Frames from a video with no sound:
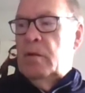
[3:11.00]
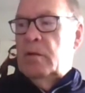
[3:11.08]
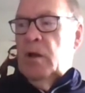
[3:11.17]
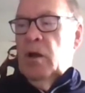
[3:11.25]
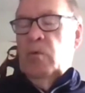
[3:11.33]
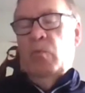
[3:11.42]

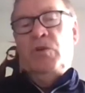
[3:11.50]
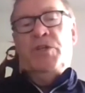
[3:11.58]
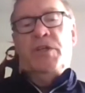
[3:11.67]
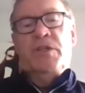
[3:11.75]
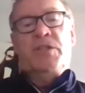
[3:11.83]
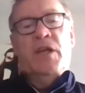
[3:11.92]
going
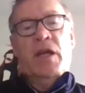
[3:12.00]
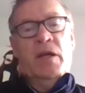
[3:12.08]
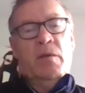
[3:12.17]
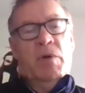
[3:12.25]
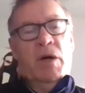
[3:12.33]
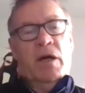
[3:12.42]
watching
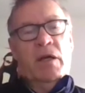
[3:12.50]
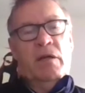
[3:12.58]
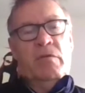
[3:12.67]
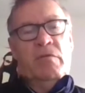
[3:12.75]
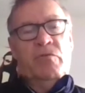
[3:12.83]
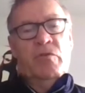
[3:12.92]
Sandy Bay
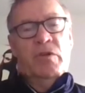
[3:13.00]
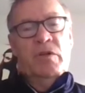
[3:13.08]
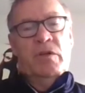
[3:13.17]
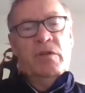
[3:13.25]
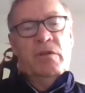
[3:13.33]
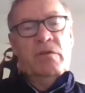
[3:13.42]
through
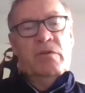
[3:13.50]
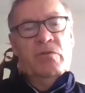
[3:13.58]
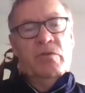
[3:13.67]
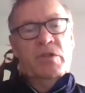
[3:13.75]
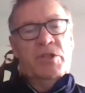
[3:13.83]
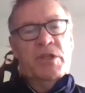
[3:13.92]
the
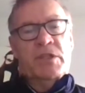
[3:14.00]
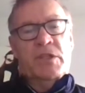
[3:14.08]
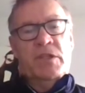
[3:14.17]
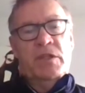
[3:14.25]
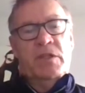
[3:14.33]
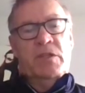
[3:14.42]

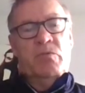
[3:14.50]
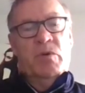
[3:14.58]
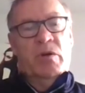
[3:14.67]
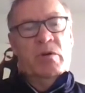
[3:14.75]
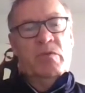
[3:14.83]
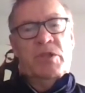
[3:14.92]
60s when
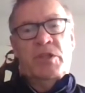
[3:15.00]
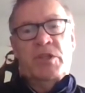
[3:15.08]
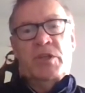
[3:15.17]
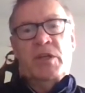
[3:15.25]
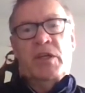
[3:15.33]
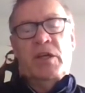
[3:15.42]
I was
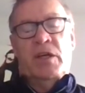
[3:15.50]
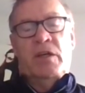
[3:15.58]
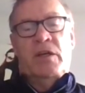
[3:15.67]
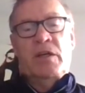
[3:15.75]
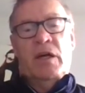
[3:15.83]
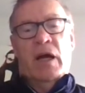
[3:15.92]
just a
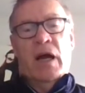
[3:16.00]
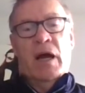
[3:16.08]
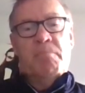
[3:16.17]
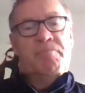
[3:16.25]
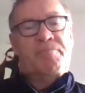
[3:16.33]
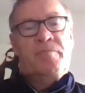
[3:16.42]
kid,
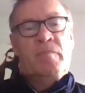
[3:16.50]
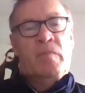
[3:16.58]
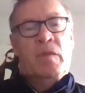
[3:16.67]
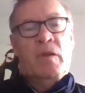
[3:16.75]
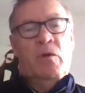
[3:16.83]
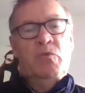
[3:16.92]

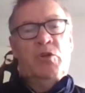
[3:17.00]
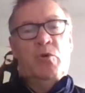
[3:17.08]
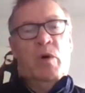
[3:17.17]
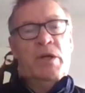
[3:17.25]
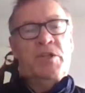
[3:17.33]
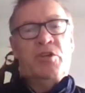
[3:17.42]
it was
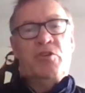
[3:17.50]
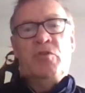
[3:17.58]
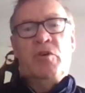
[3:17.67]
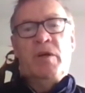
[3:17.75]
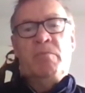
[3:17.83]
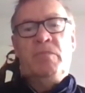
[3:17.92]
always a
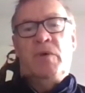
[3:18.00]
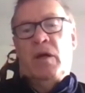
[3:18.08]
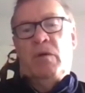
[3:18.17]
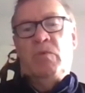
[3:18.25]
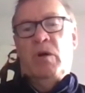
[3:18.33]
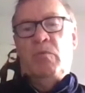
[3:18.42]
dream.
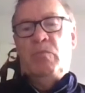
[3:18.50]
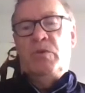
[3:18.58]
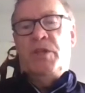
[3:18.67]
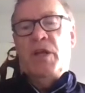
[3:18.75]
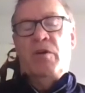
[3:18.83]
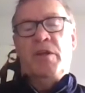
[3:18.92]
It was
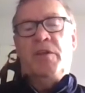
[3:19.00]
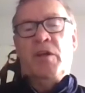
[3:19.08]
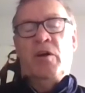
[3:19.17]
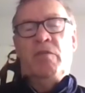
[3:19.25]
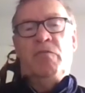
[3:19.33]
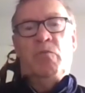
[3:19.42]
the only
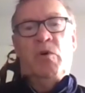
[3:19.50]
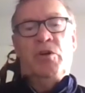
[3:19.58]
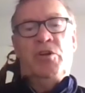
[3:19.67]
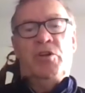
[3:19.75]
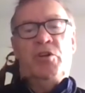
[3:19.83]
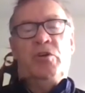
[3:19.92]
thing I ever
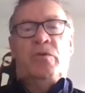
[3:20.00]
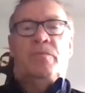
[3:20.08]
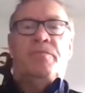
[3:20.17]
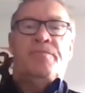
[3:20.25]
wanted to do.